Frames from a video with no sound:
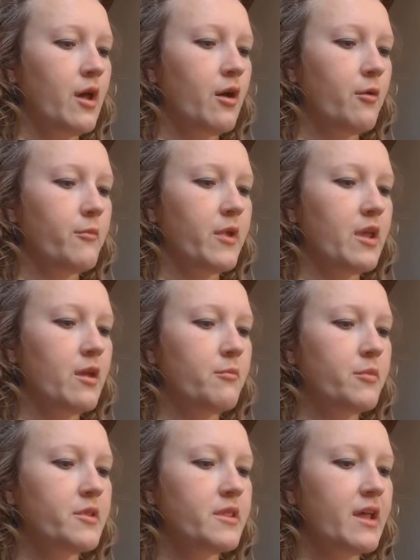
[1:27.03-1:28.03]
help me
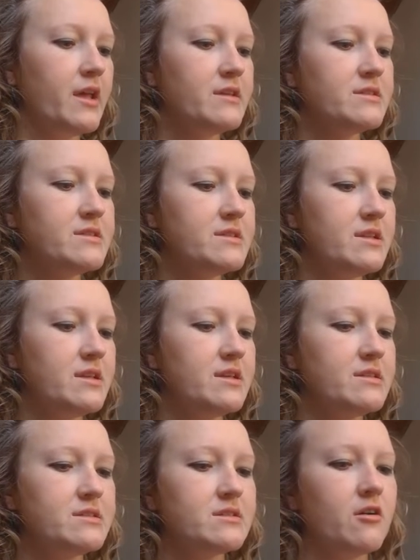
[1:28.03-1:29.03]
place
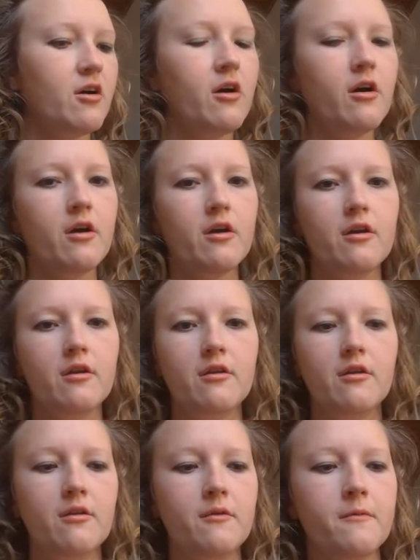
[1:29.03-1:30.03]
this card,
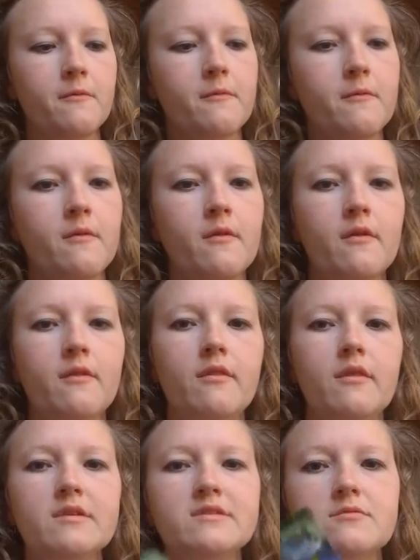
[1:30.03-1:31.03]

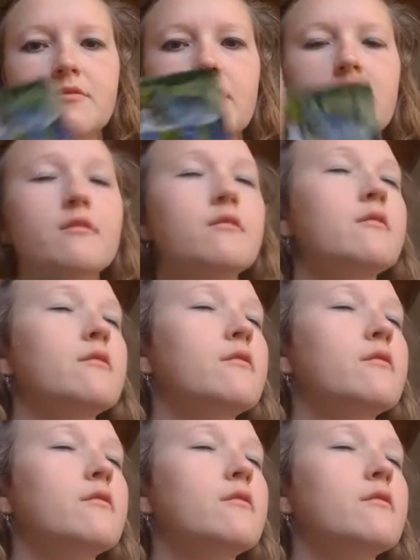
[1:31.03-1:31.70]
this one,